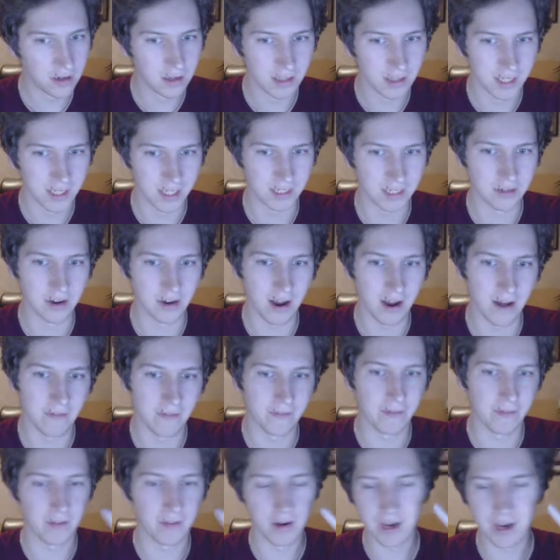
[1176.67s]
since you
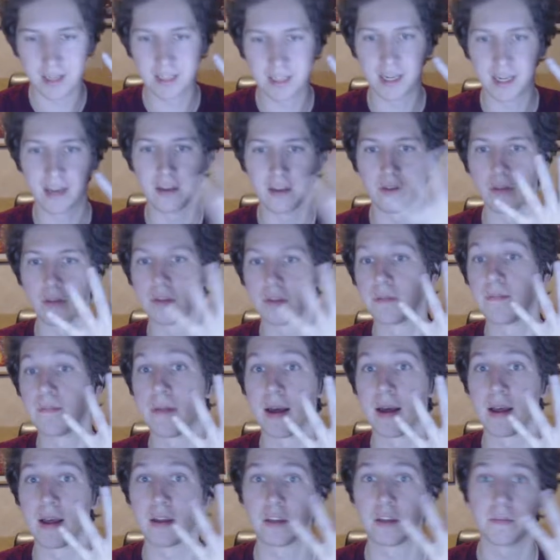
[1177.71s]
have, let's say you
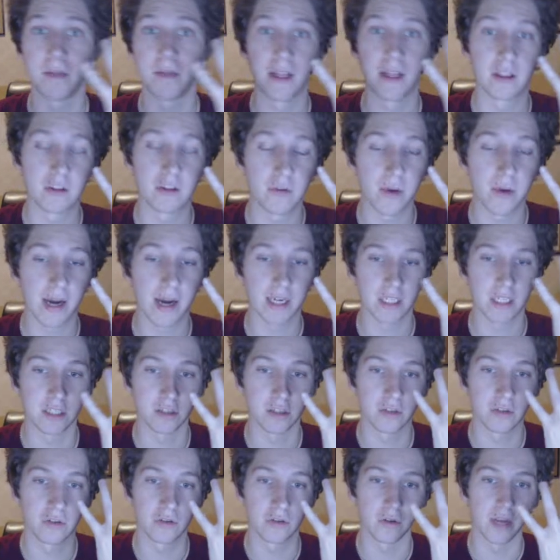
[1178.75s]
spend 2 actions
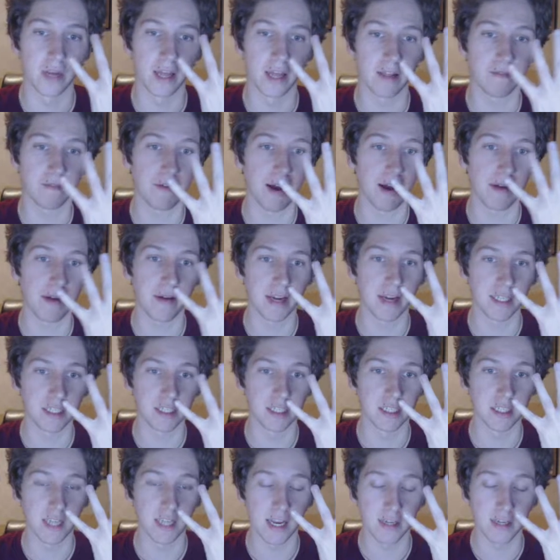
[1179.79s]
to get 5
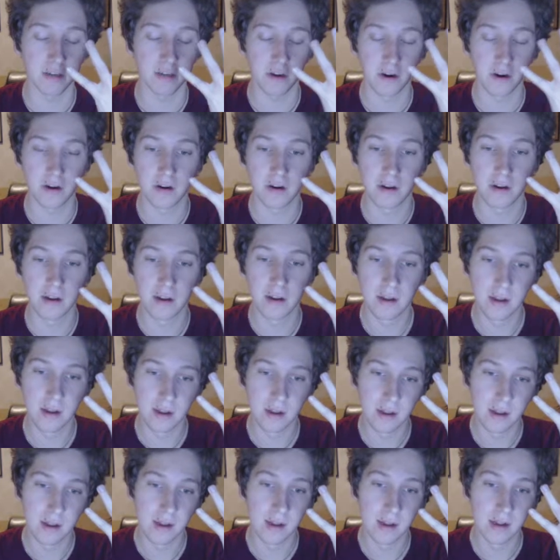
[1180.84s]
actions next turn,
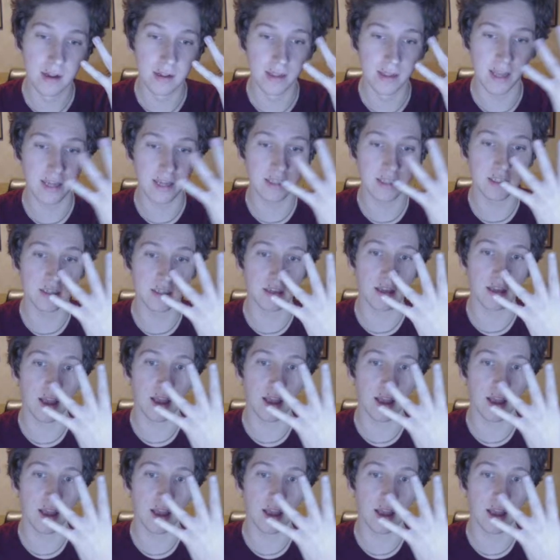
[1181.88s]
next